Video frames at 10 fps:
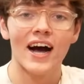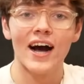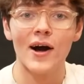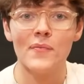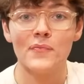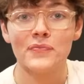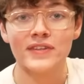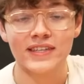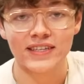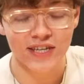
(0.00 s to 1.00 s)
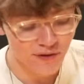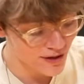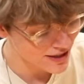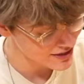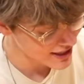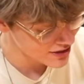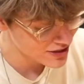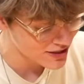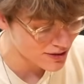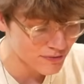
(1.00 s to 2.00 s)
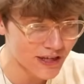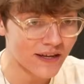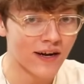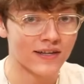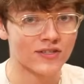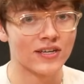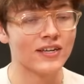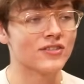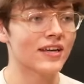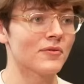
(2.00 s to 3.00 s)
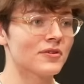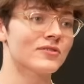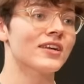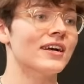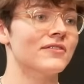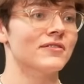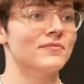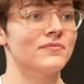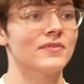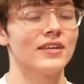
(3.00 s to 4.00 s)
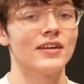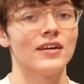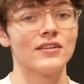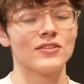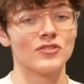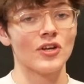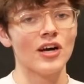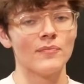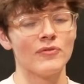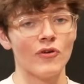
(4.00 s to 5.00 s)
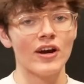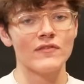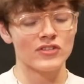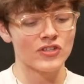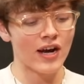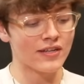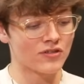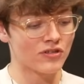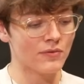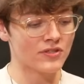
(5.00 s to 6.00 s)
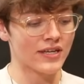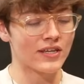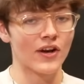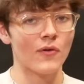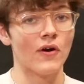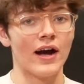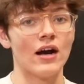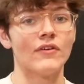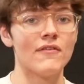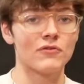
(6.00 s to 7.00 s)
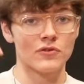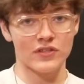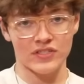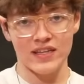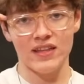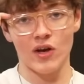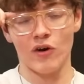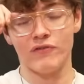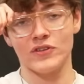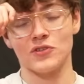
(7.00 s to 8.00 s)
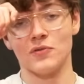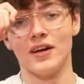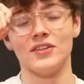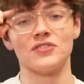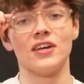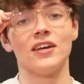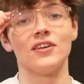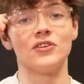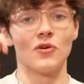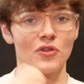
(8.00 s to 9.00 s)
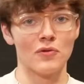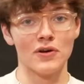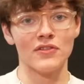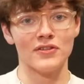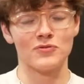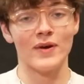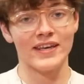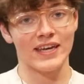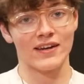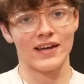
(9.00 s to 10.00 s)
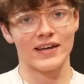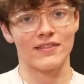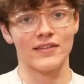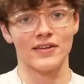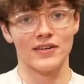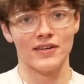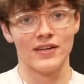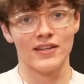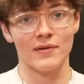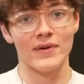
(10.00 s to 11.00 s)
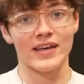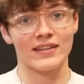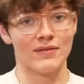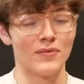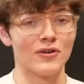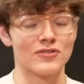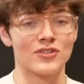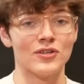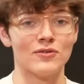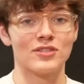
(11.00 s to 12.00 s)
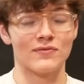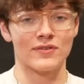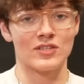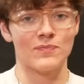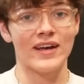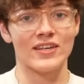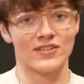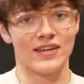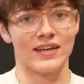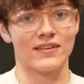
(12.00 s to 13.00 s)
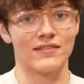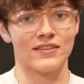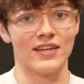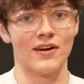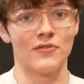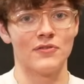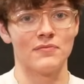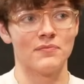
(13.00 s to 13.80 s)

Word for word: Um, you know what, guys? You actually said something really nice. Can I say what you said? What? At the start, before I even started the stream, was like, you know what? Out of everyone that's in the office always, you're the one that's making like the like making the most use of the space and like you know